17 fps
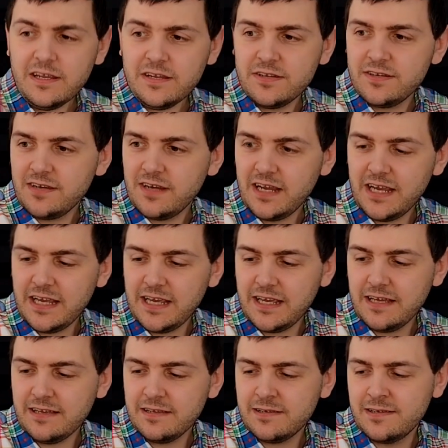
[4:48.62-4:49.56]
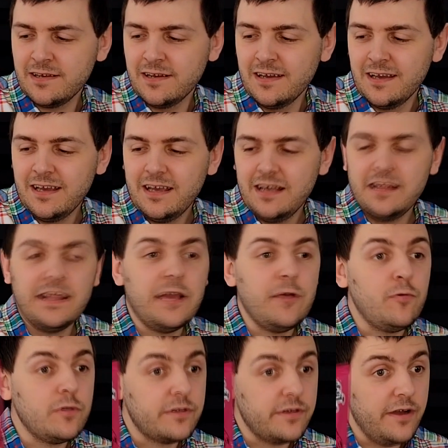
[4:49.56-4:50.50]
this is
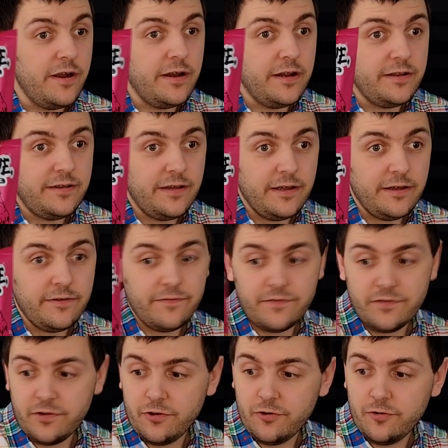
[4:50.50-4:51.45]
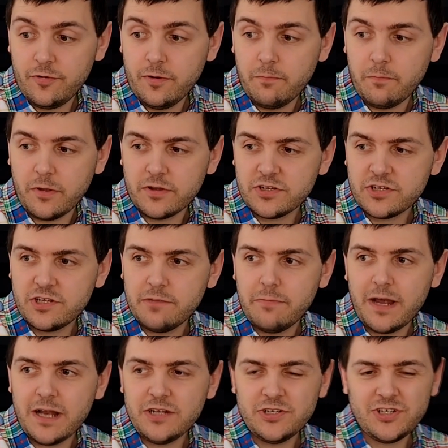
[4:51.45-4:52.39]
the alternative to
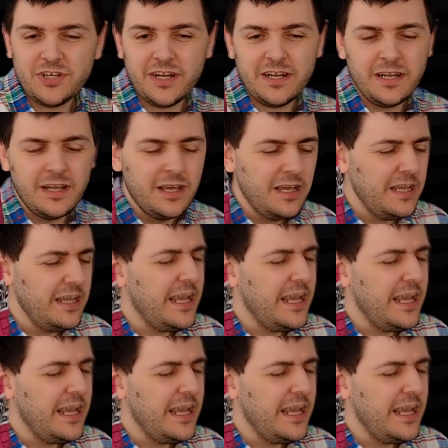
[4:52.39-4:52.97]
Monster Munch, and